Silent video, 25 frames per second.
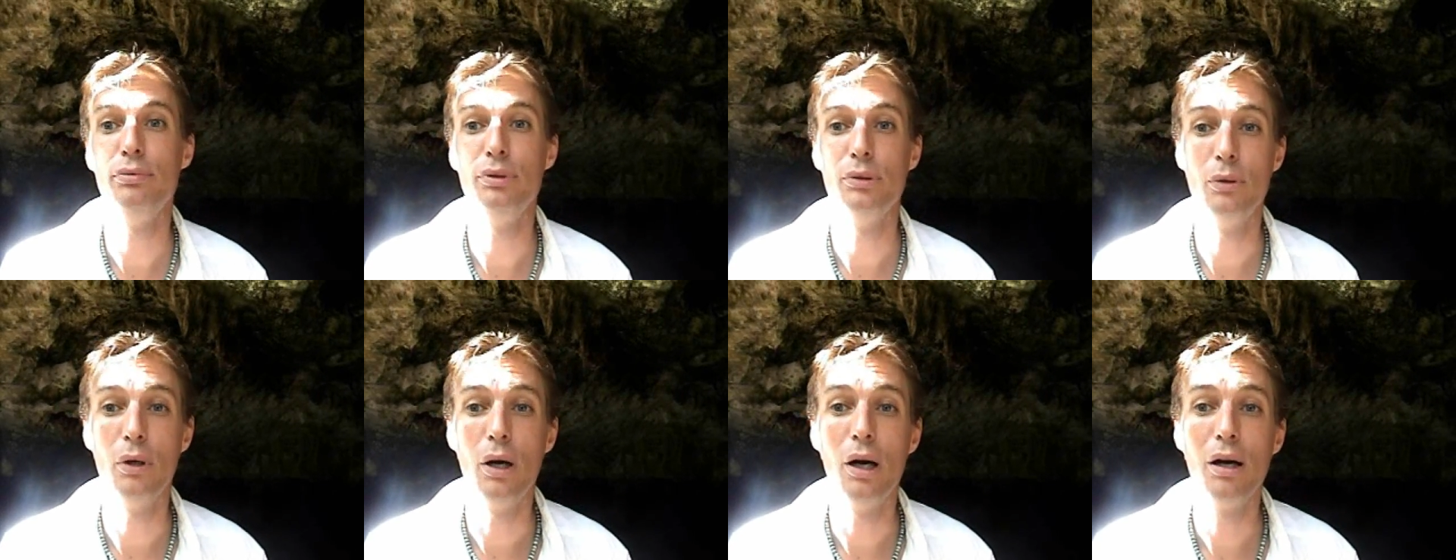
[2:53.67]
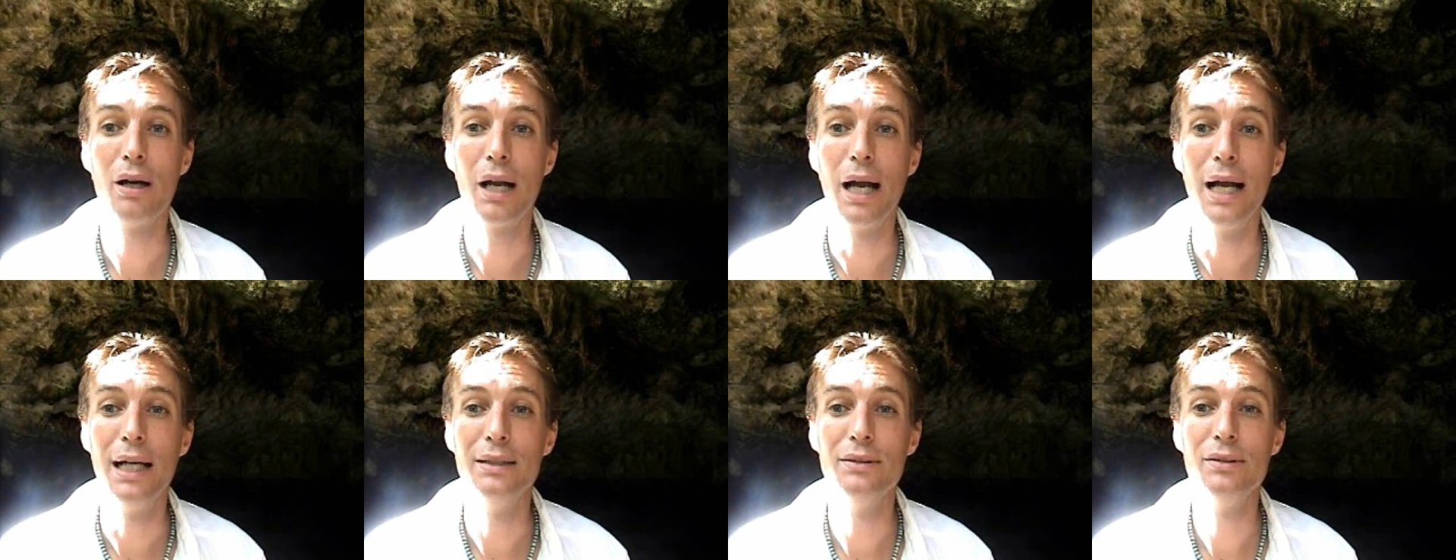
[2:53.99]
do
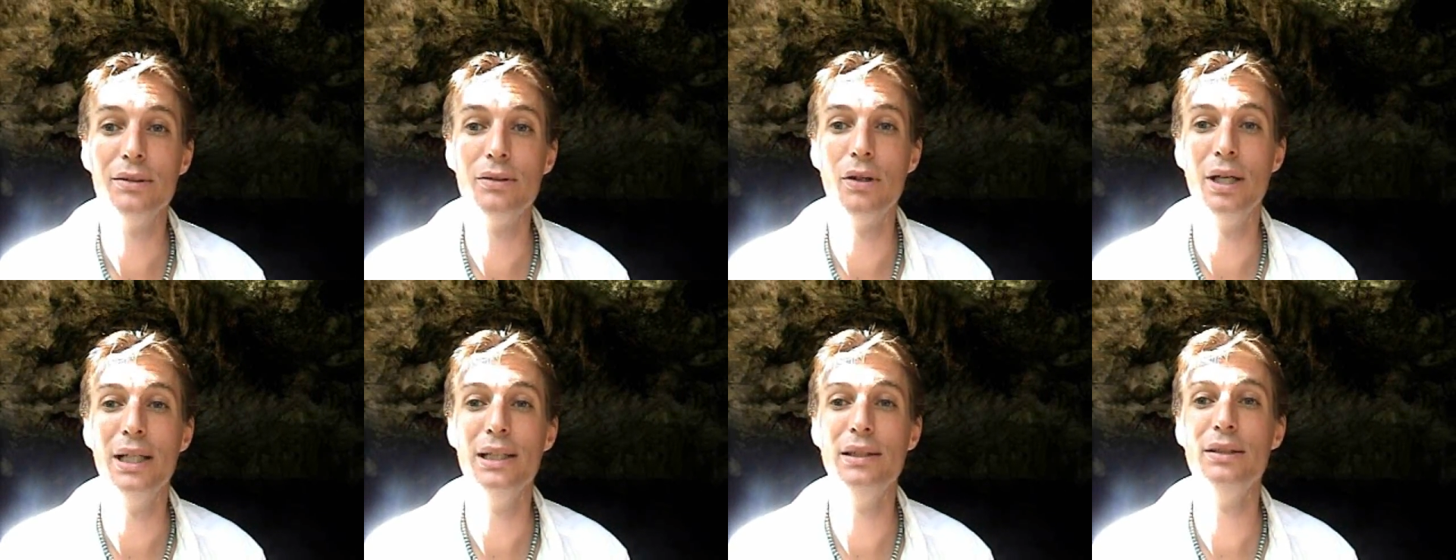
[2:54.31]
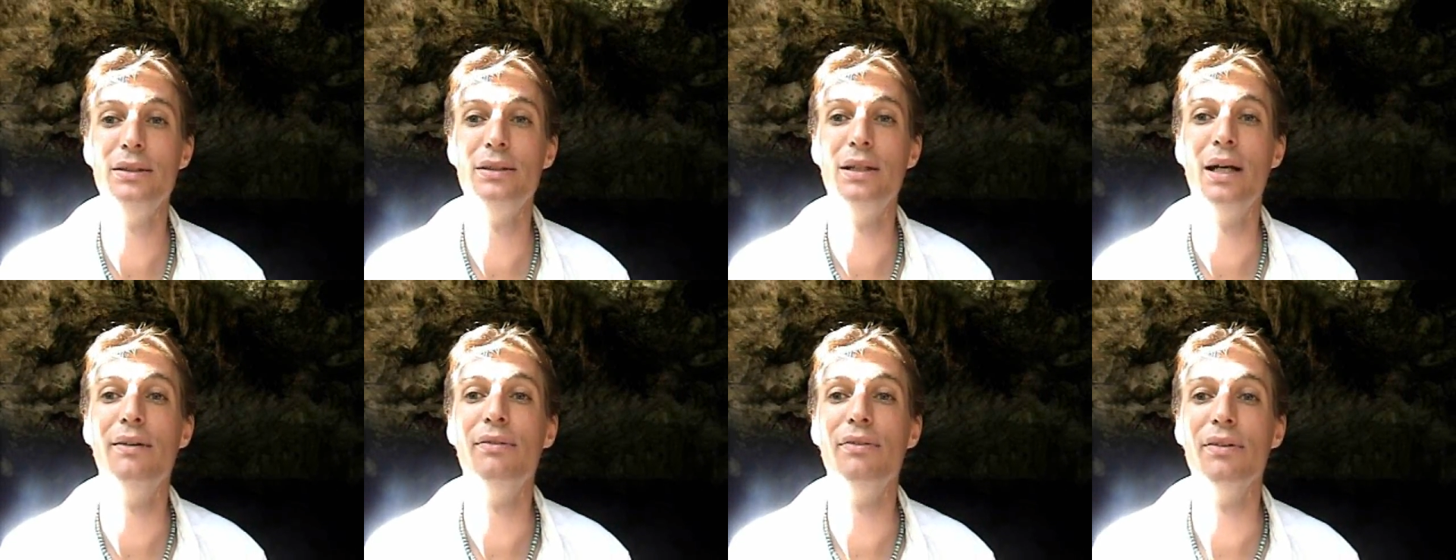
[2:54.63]
all kinds of
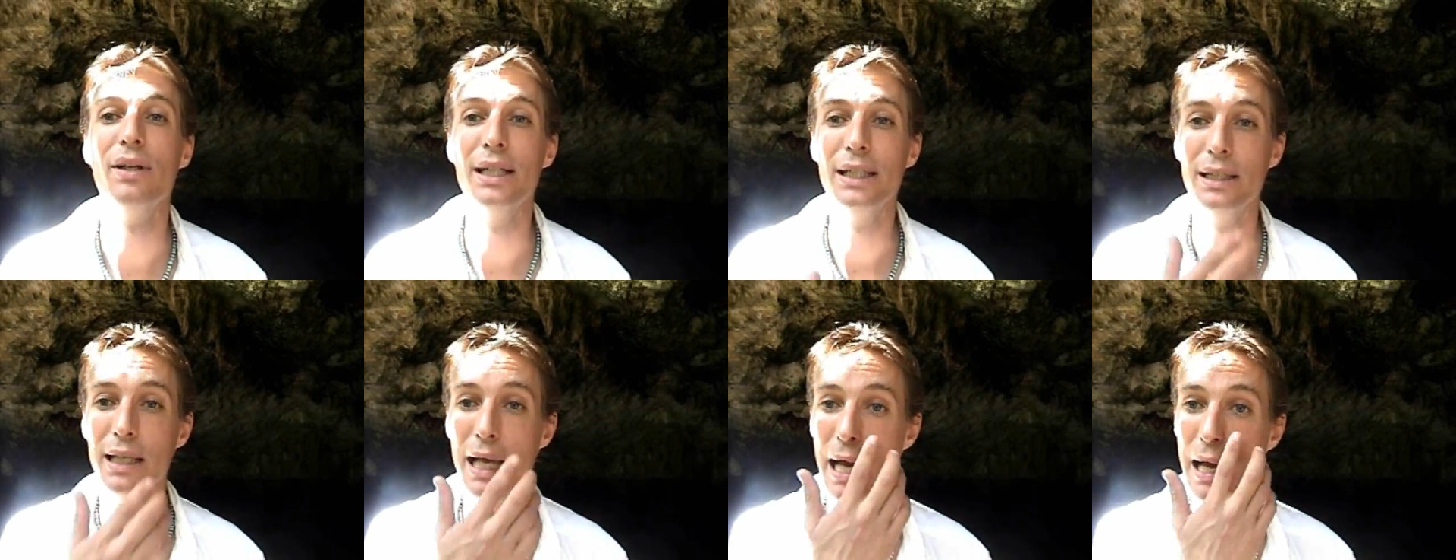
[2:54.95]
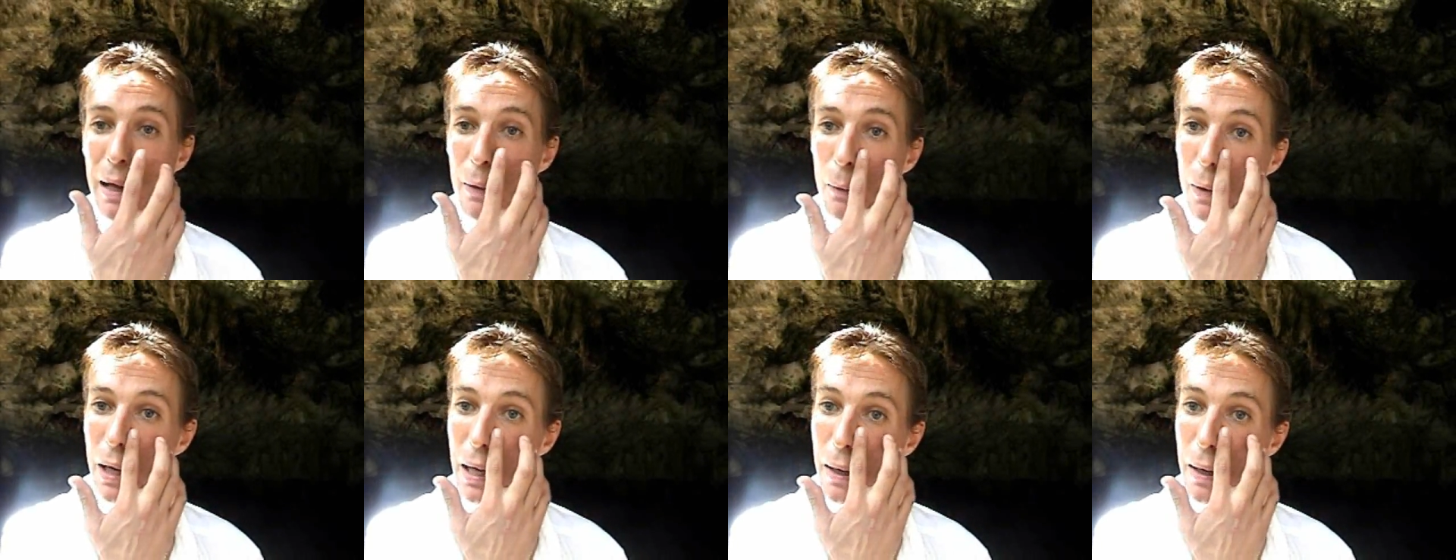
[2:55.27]
crazy stuff like that.